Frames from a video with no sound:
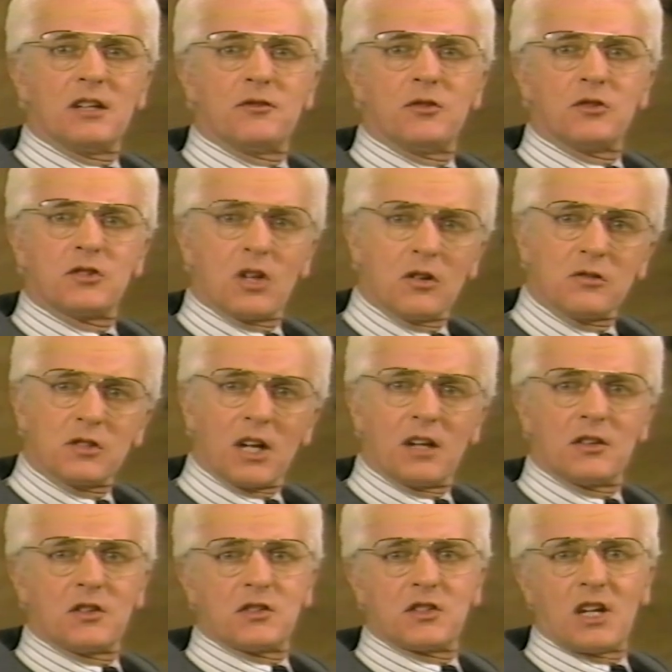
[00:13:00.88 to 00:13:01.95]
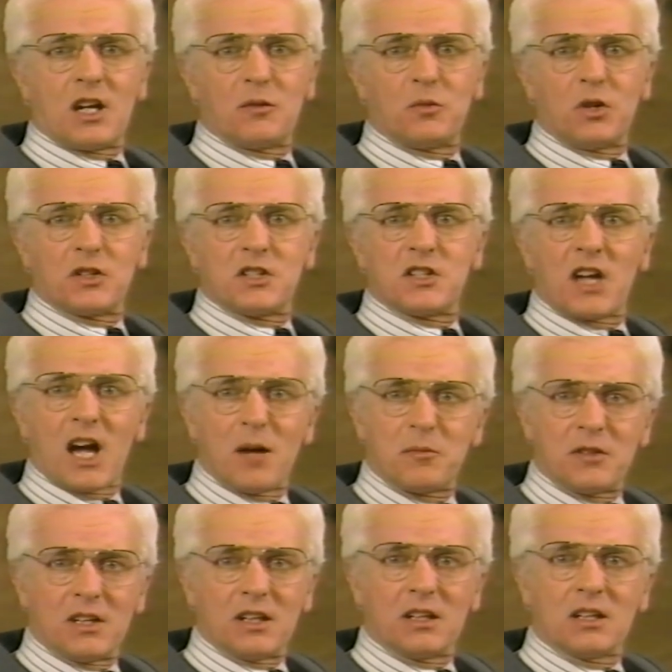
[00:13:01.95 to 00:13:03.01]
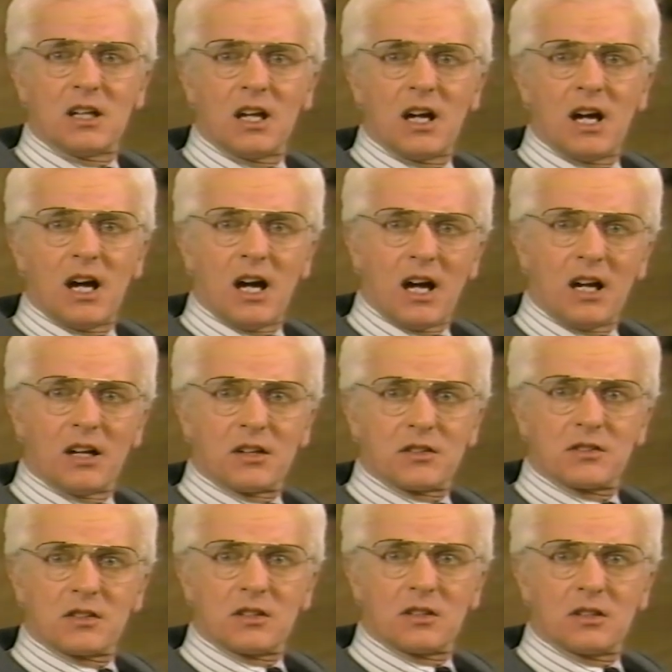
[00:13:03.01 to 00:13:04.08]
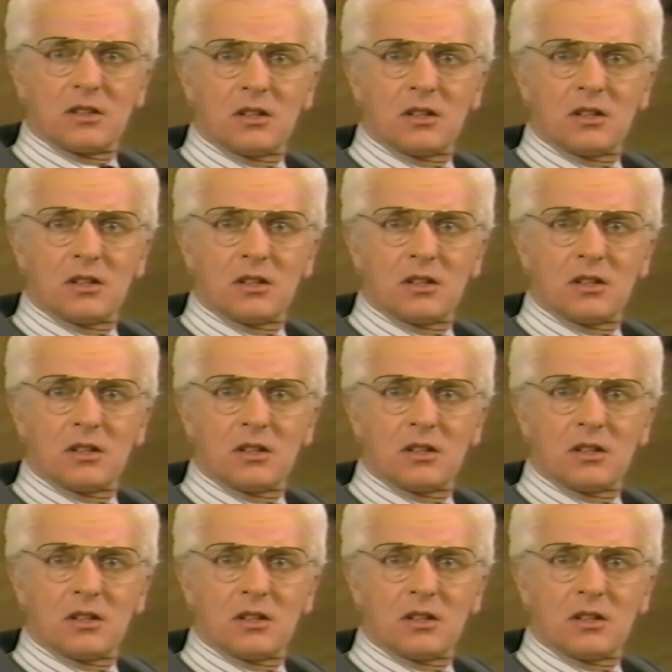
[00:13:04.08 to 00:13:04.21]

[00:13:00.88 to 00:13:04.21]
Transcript: if you don't understand what is happening, ask.